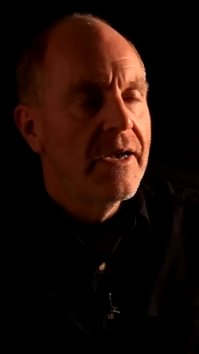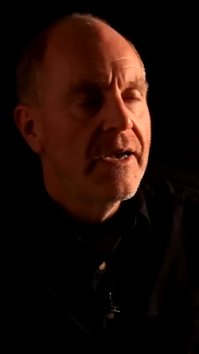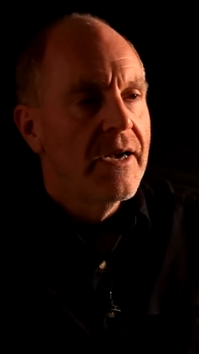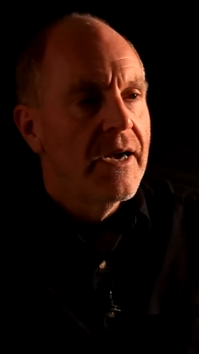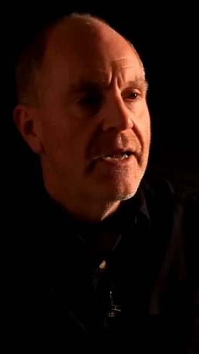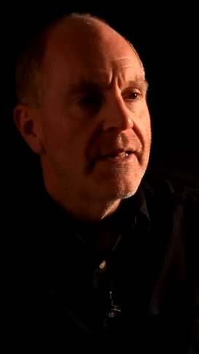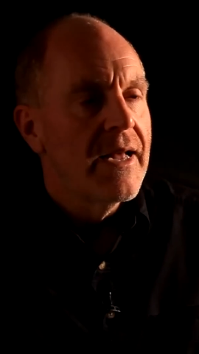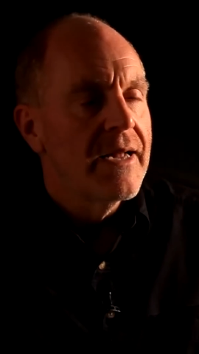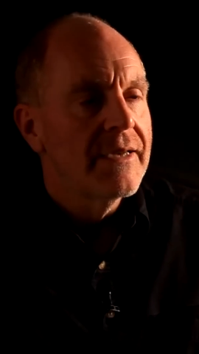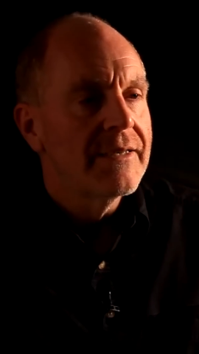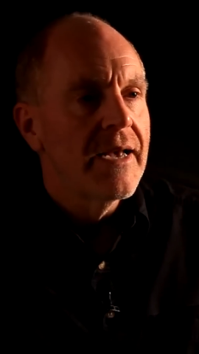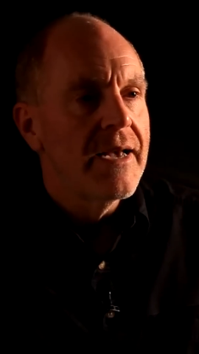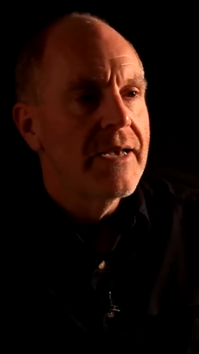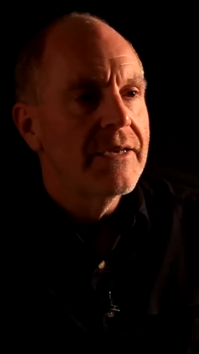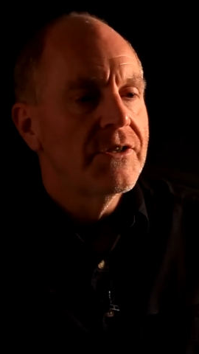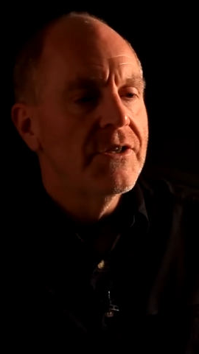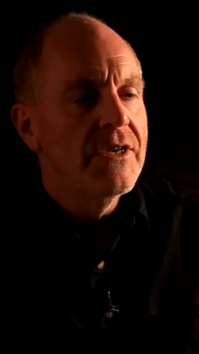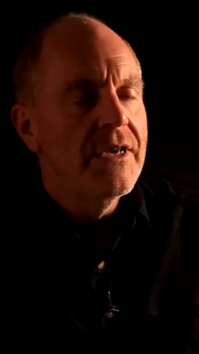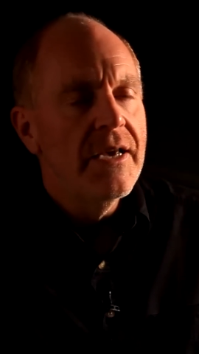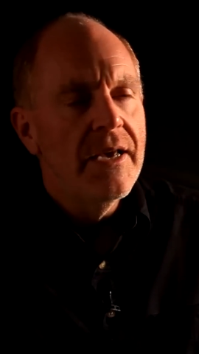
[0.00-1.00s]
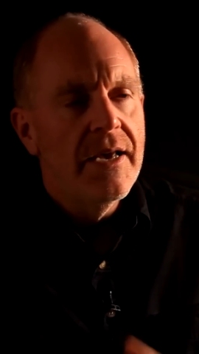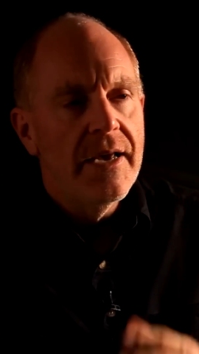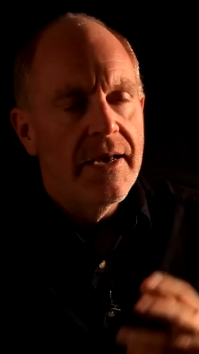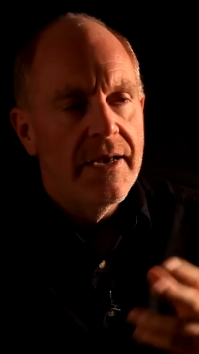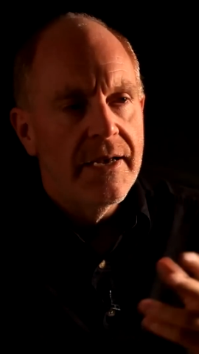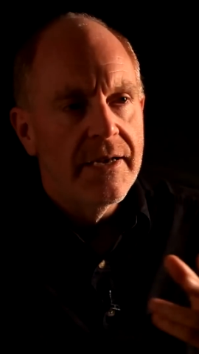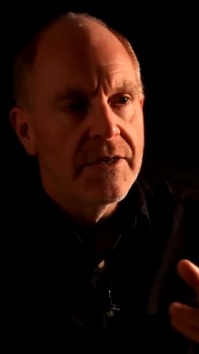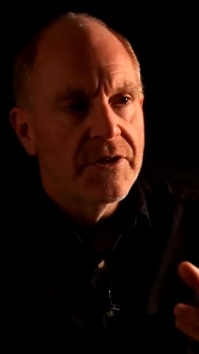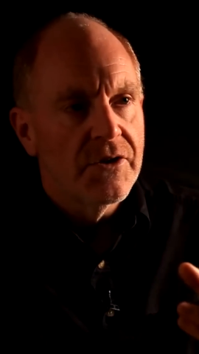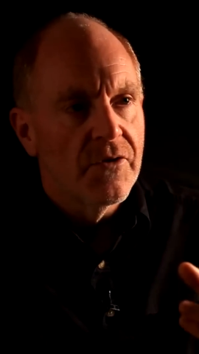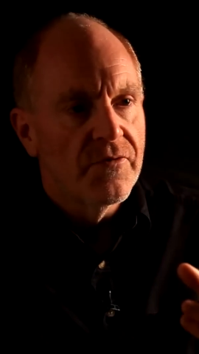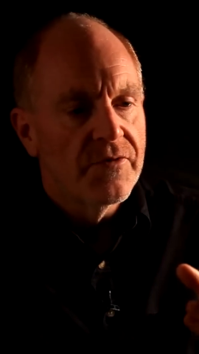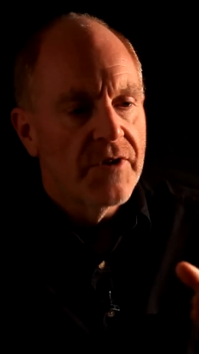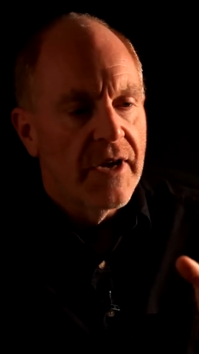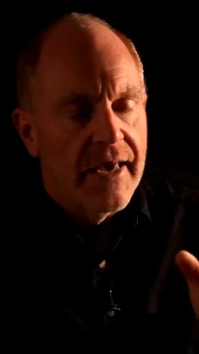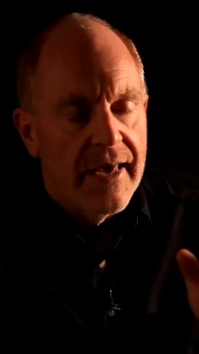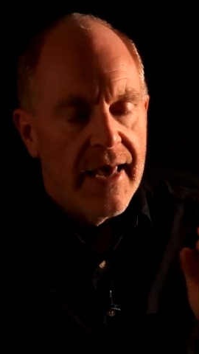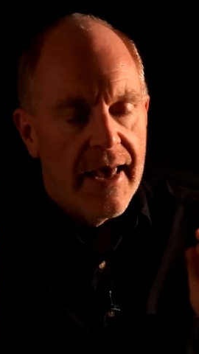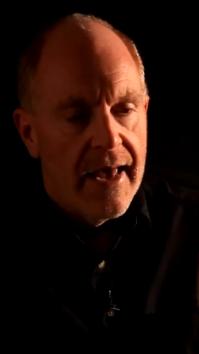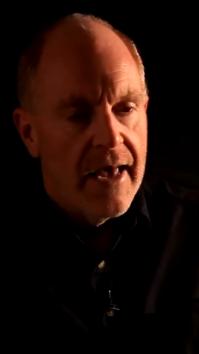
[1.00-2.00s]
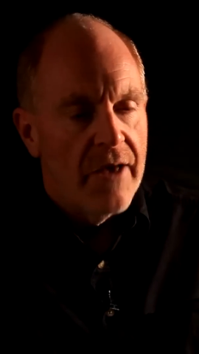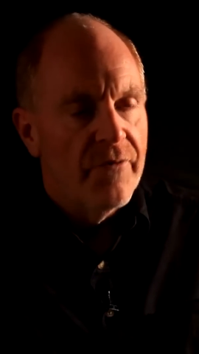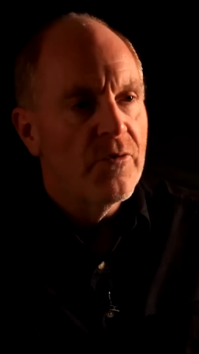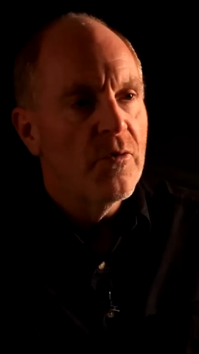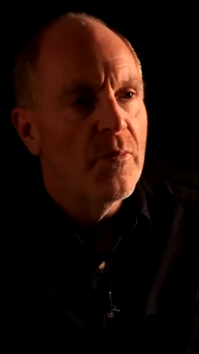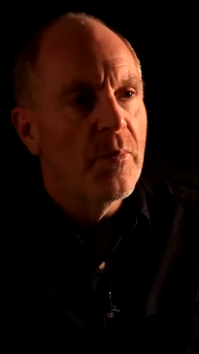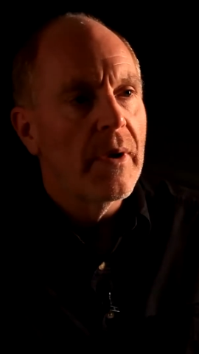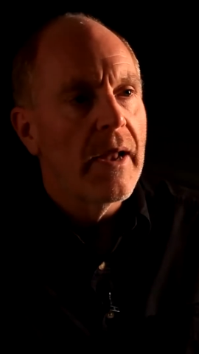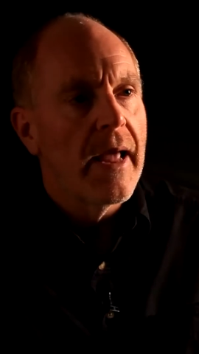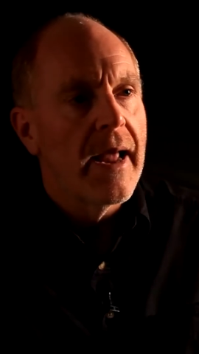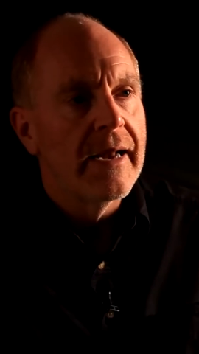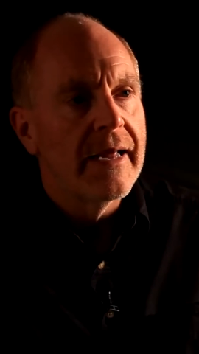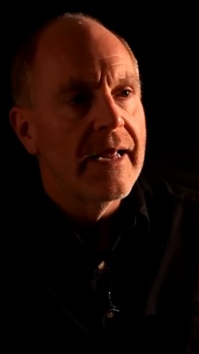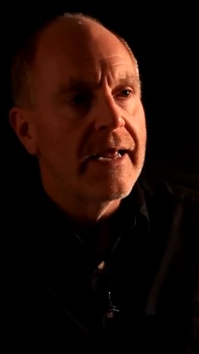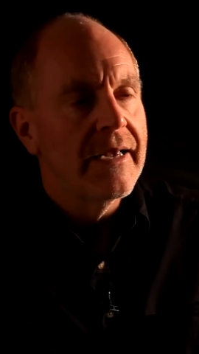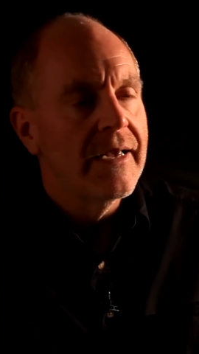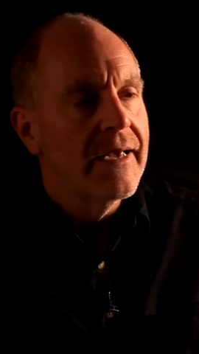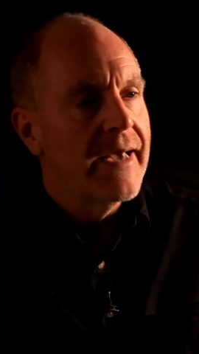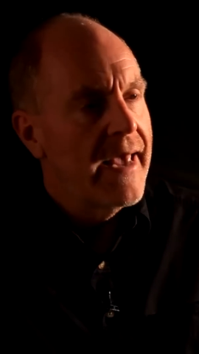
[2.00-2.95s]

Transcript: And that takes years of careful planning,